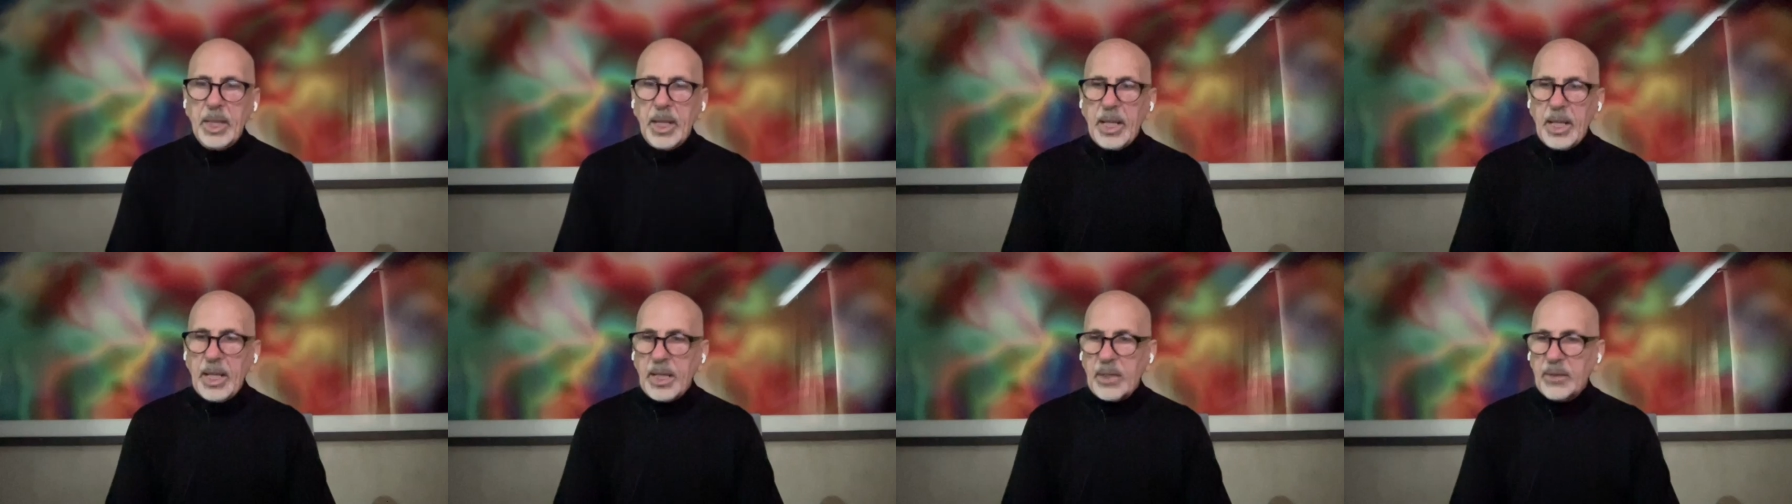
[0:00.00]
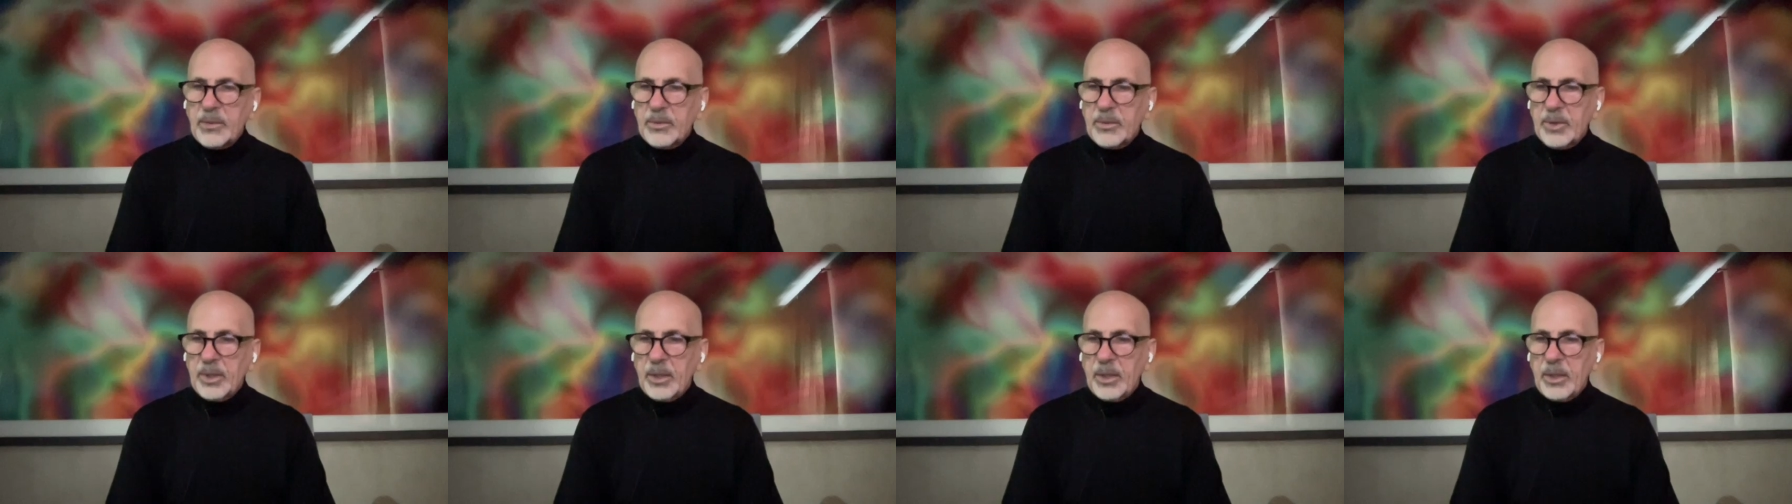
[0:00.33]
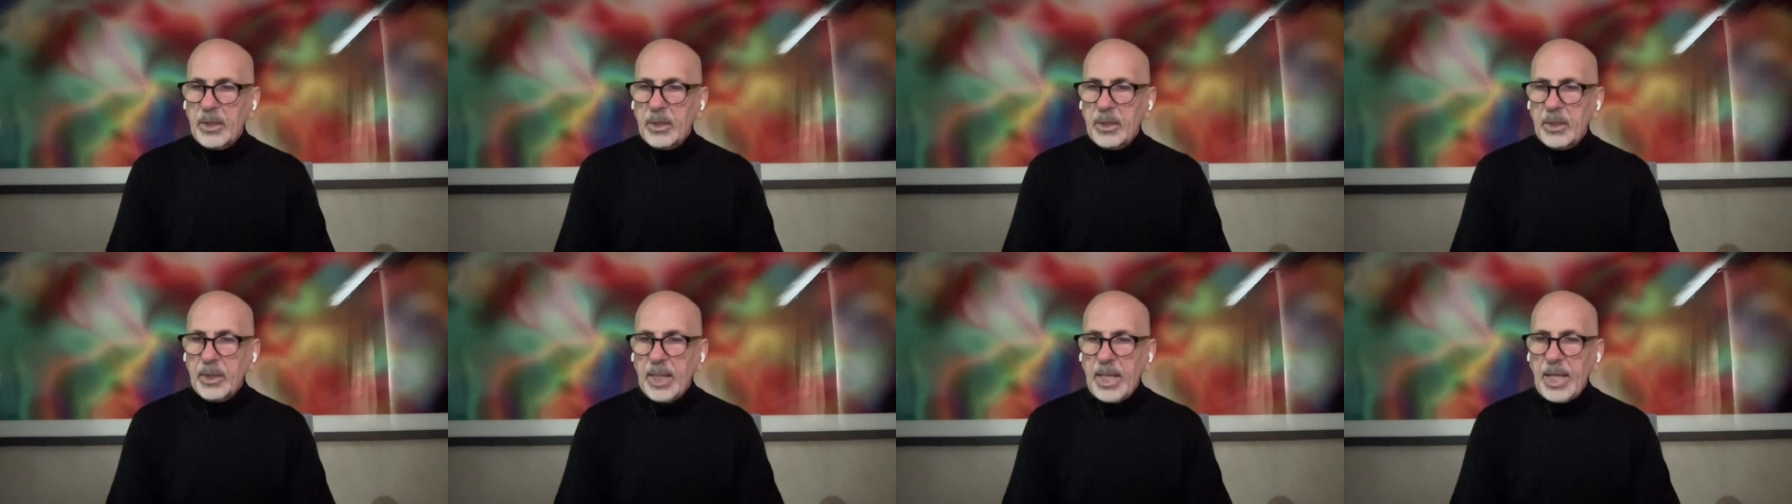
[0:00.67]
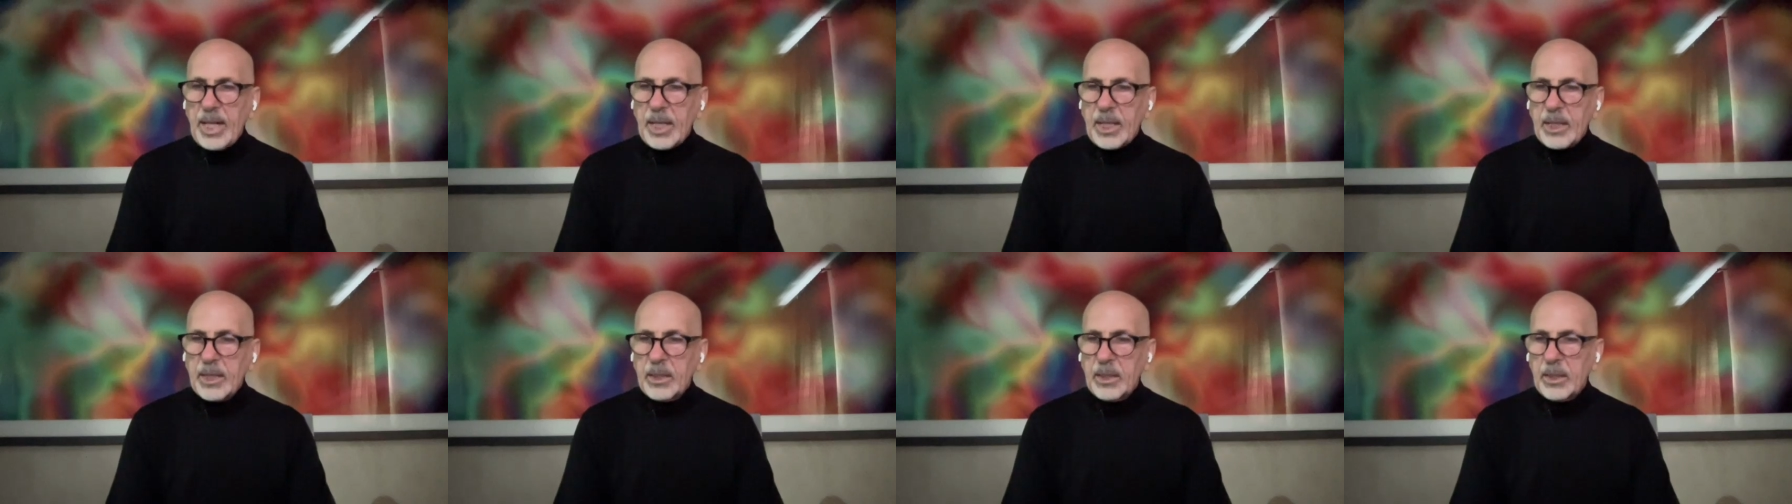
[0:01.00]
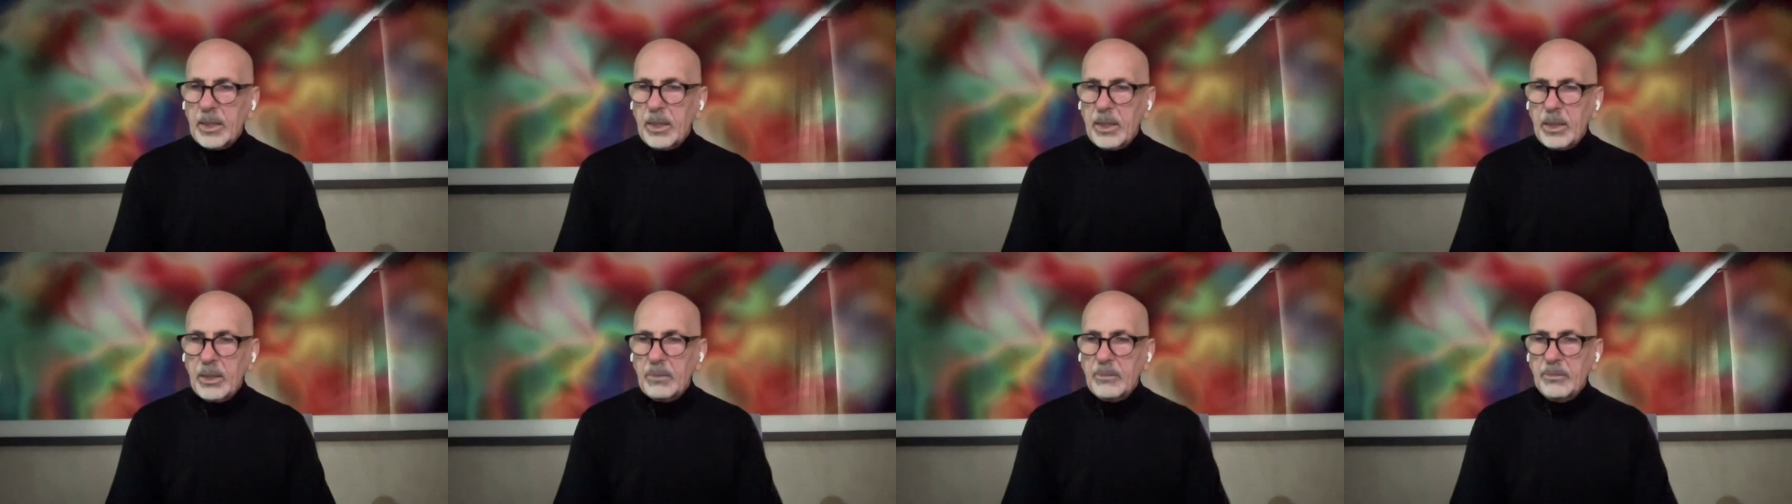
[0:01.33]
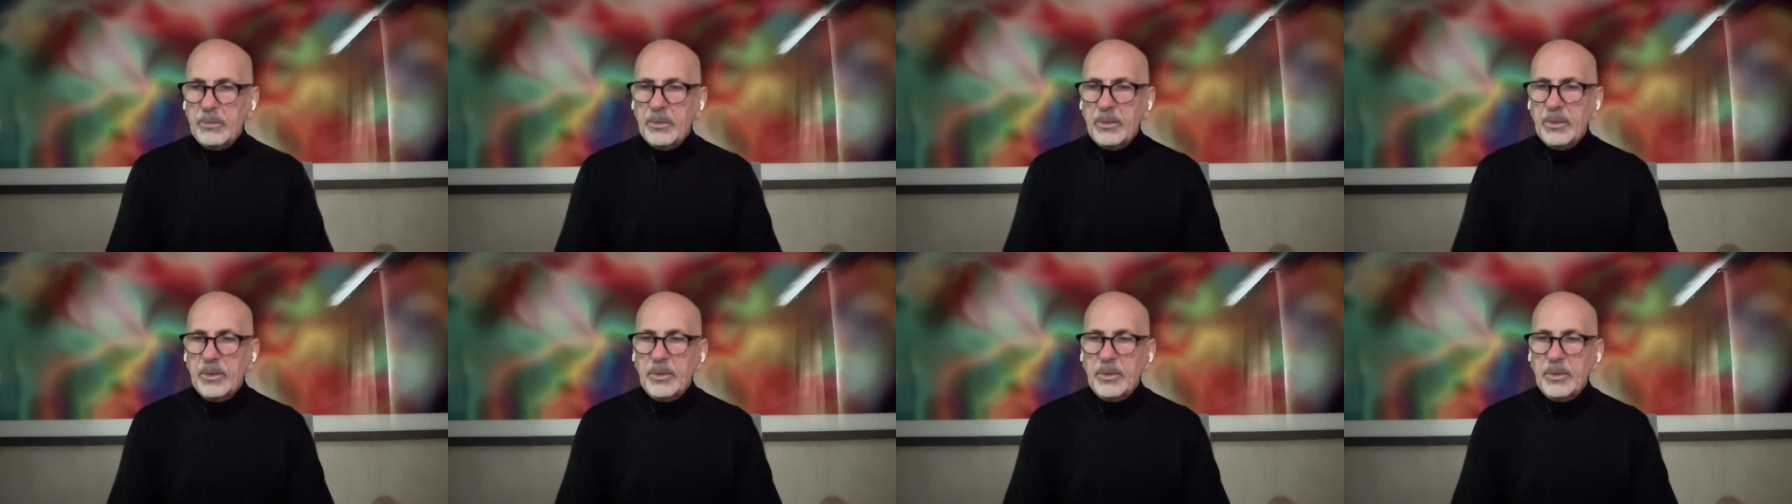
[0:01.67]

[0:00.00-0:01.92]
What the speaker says: as a lack of